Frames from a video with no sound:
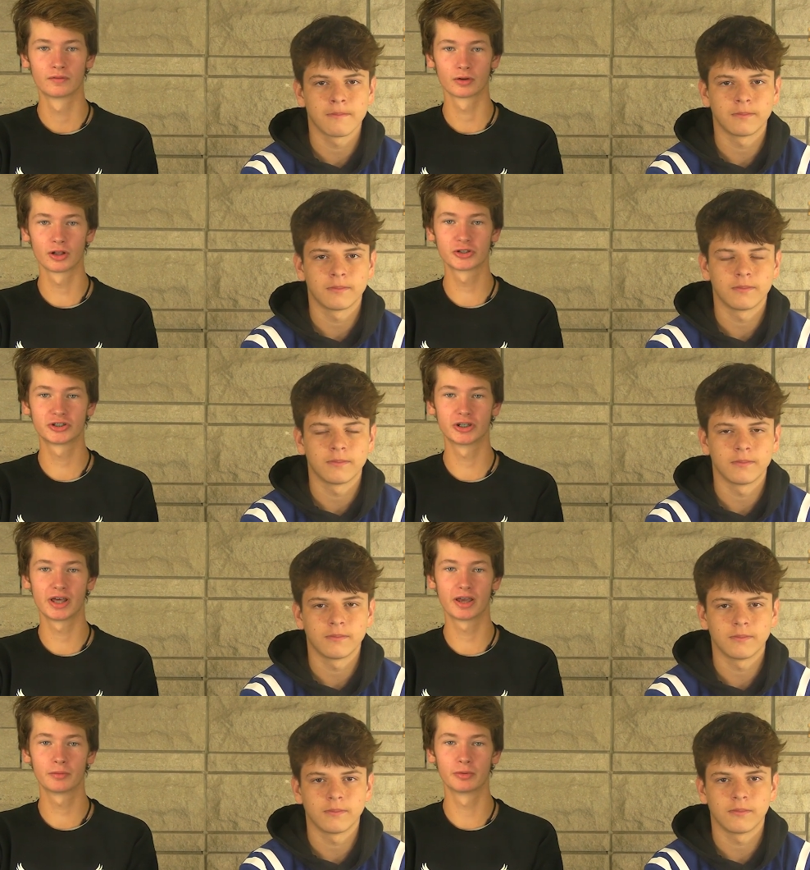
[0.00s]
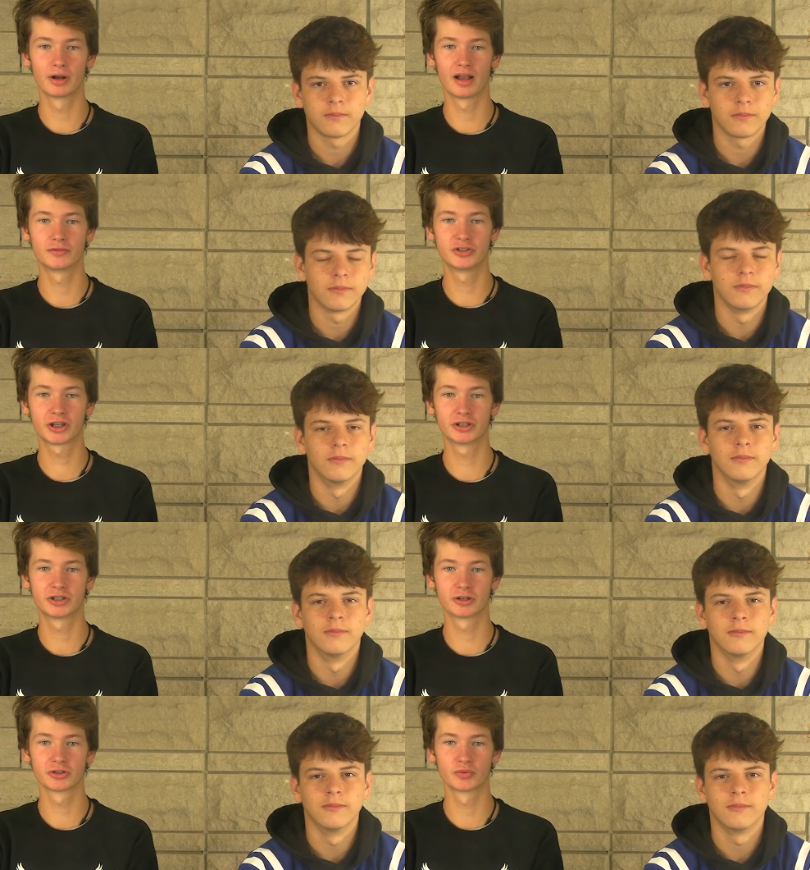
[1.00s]
Speaker 1: For lunch today, we will have
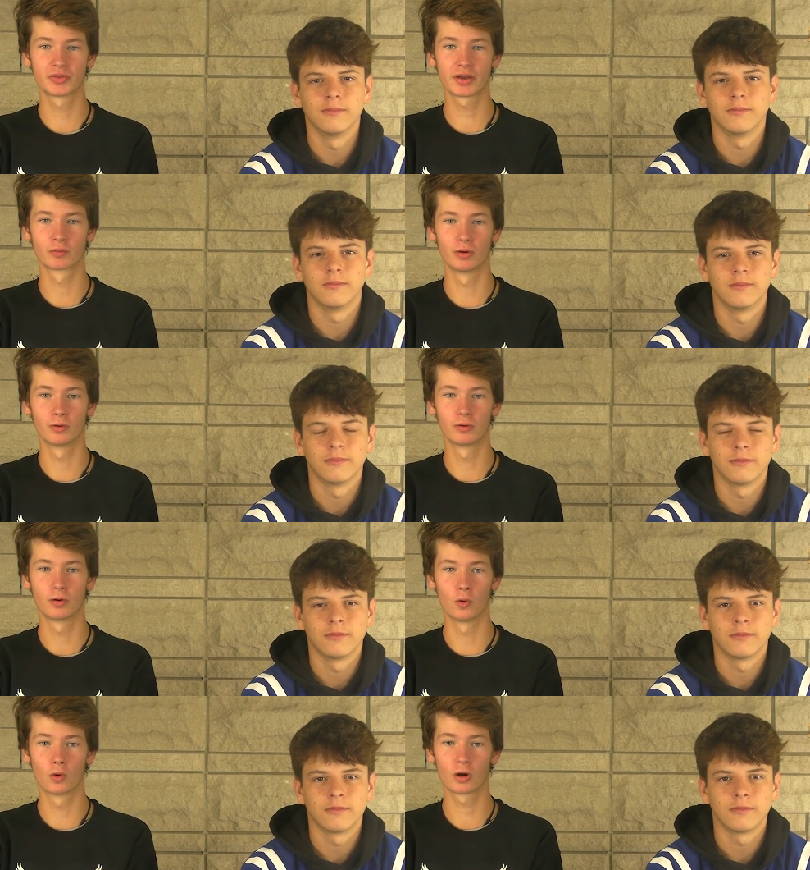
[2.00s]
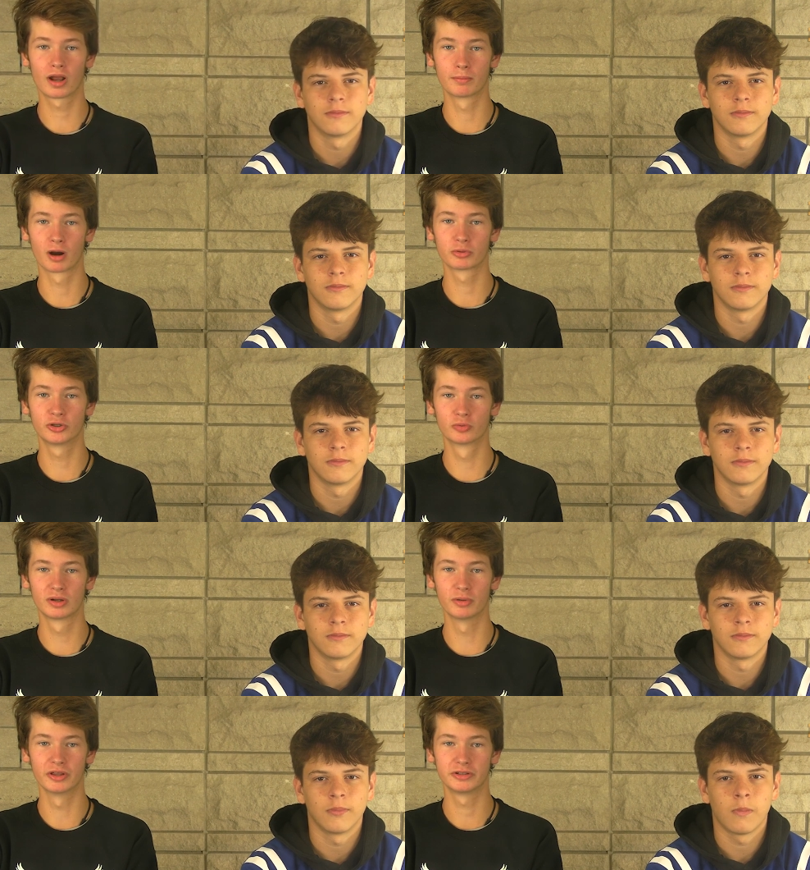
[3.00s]
chicken tenders with a roll or a barbecue
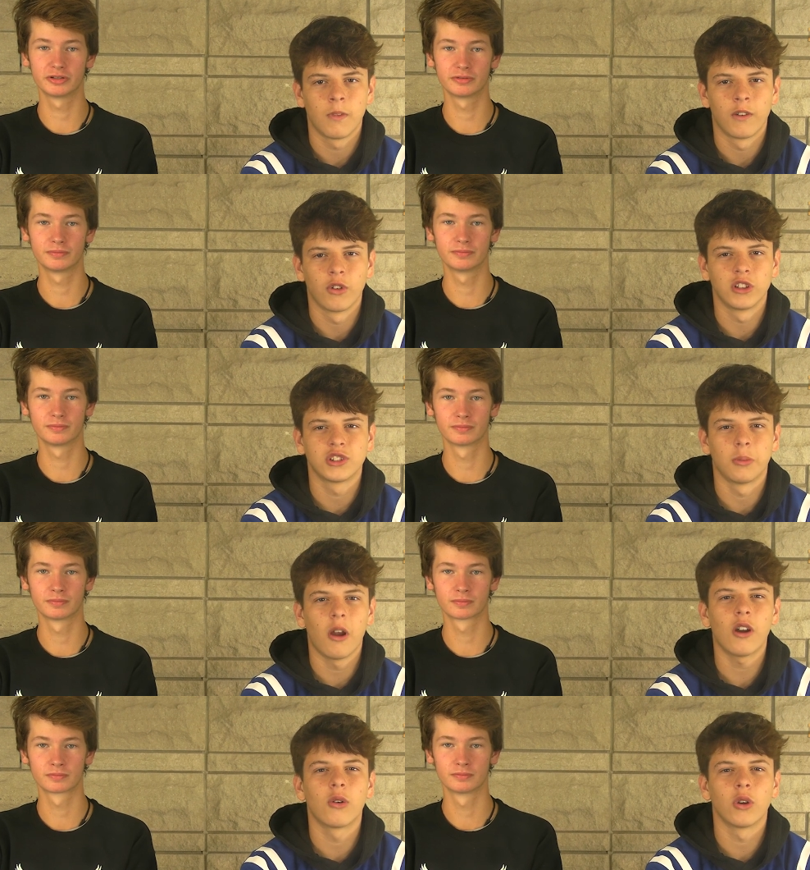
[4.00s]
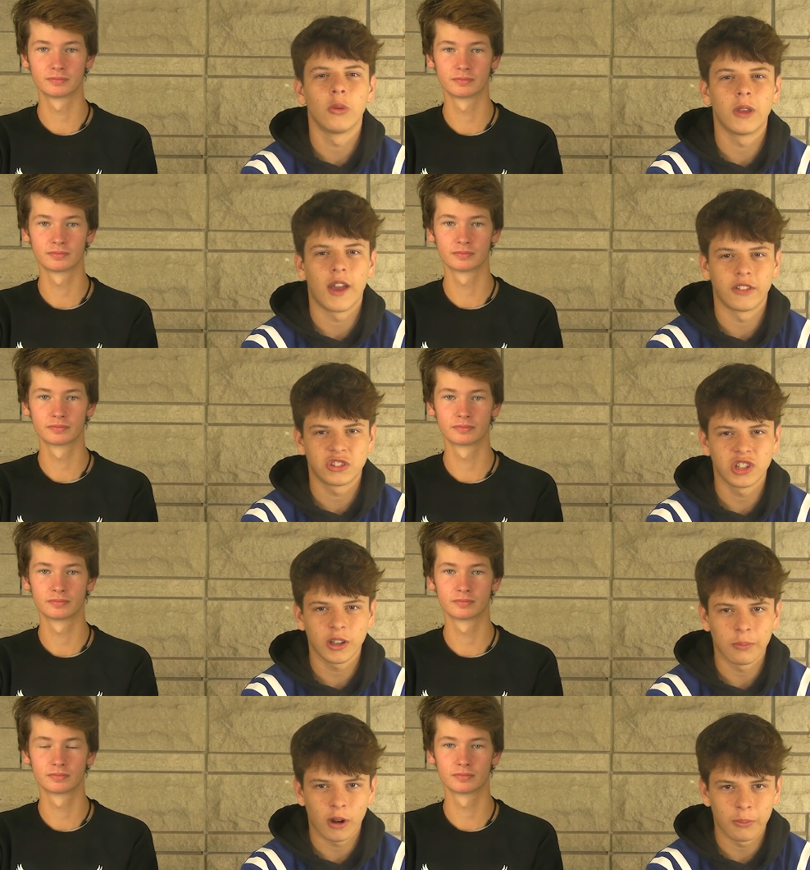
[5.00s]
riblet. For lunch tomorrow, we will be having
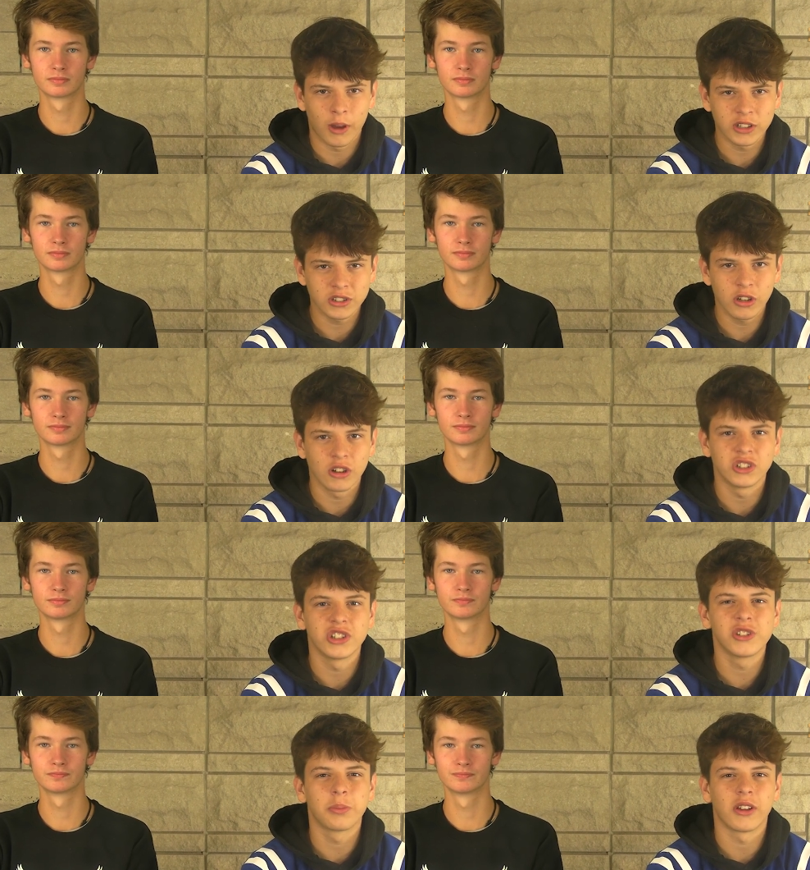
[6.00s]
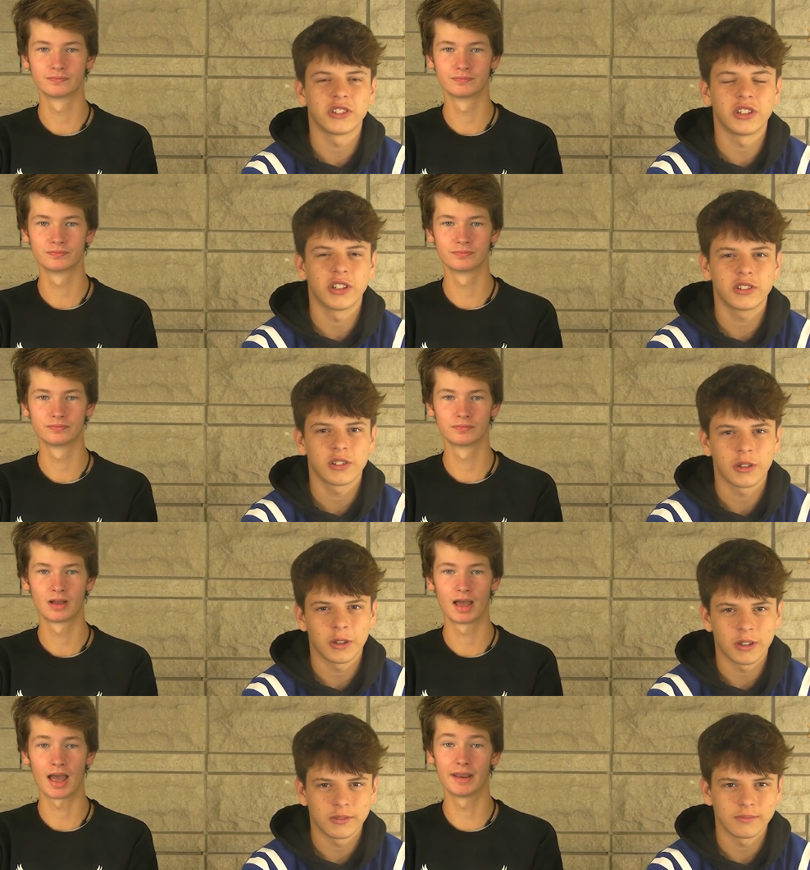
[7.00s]
chicken parm pasta or cheesy breadsticks.
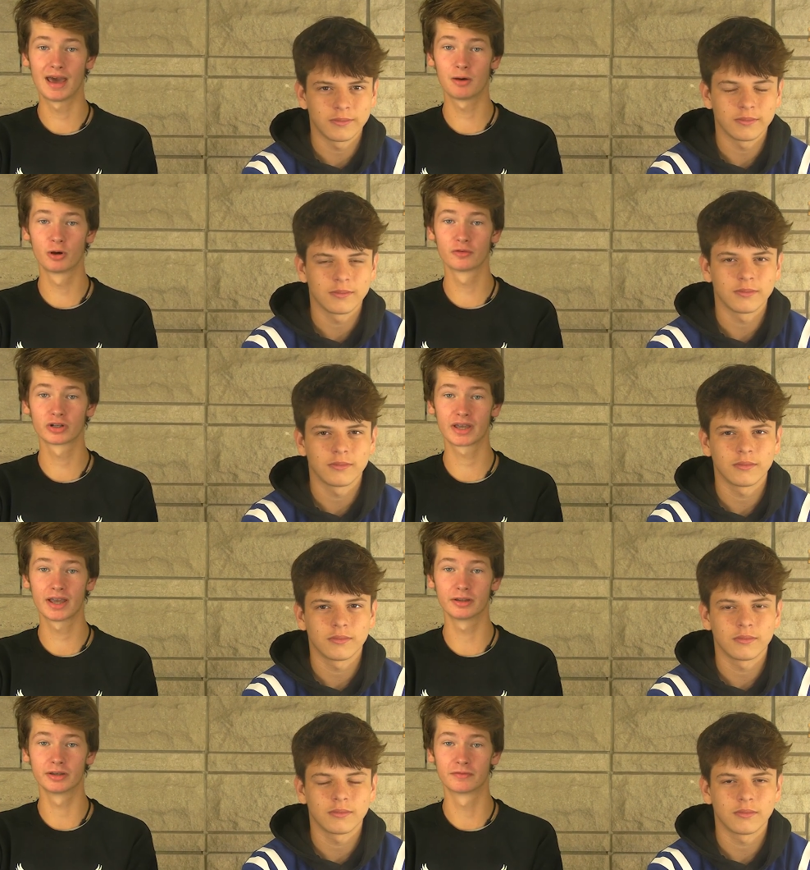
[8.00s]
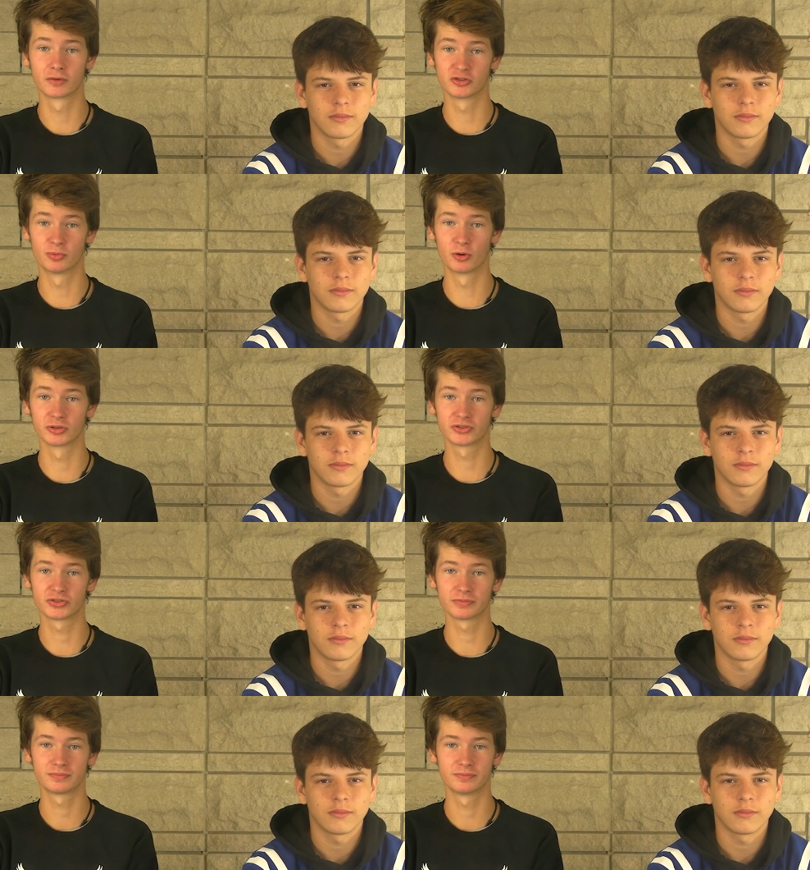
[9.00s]
And now over to Kaylee for sports.